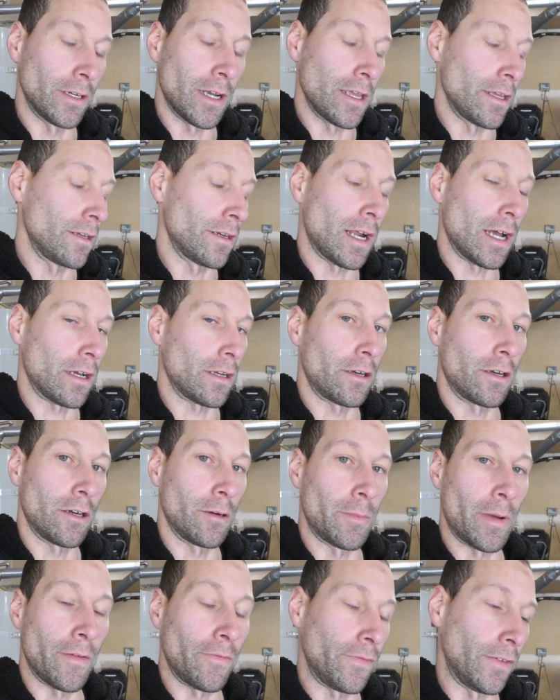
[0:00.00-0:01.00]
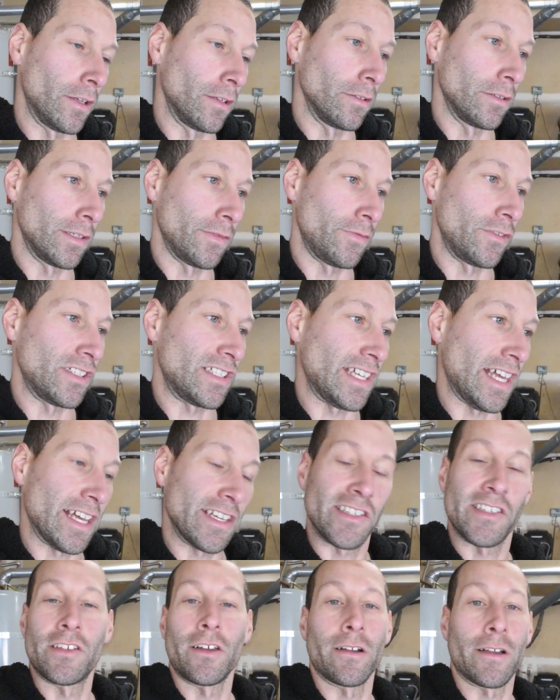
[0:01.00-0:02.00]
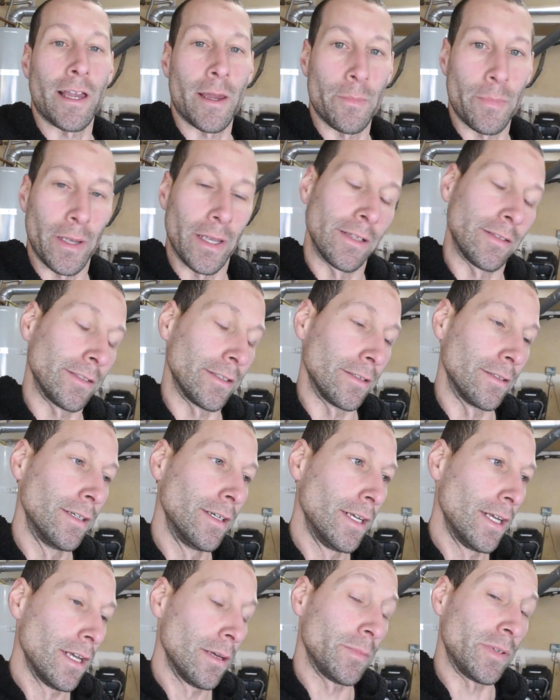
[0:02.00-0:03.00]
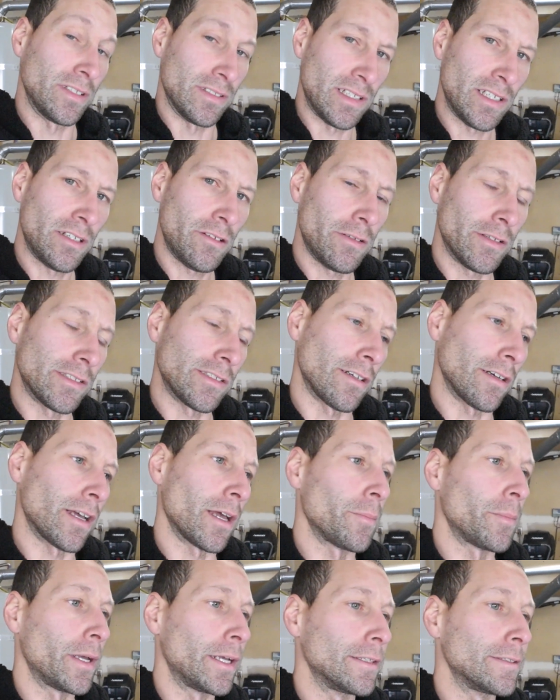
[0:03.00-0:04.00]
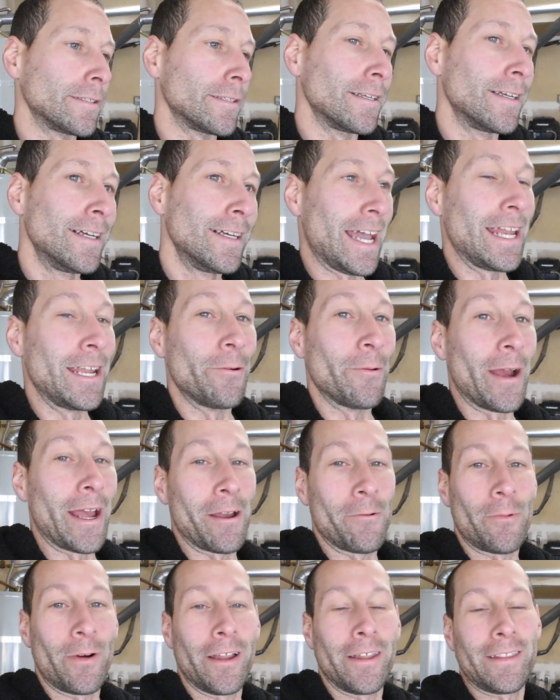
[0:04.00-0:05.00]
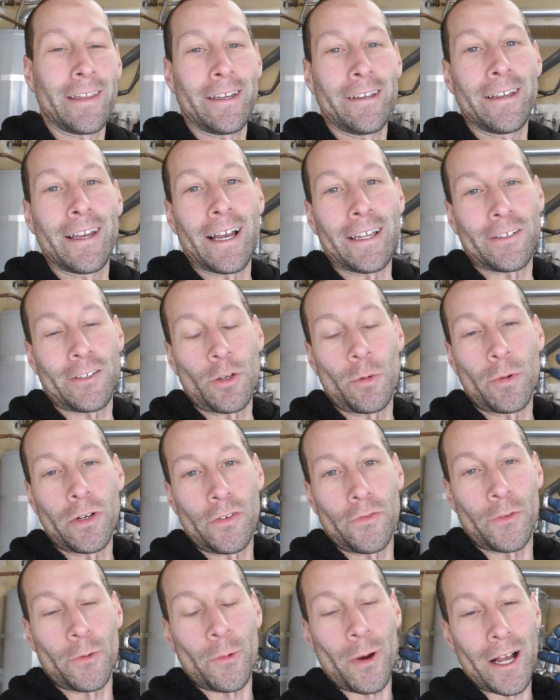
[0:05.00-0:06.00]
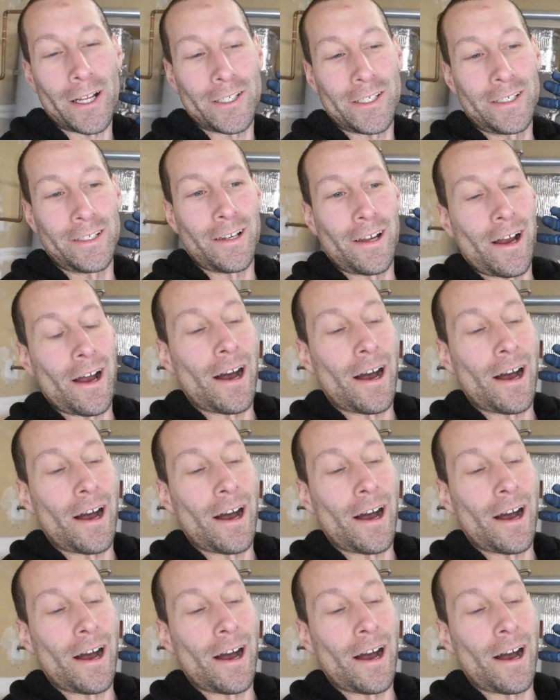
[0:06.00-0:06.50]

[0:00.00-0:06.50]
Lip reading: You're not gonna hurt my feelings if you say I suck at painting, because I know I suck at painting. Anyway, I want to thank you guys so much for watching.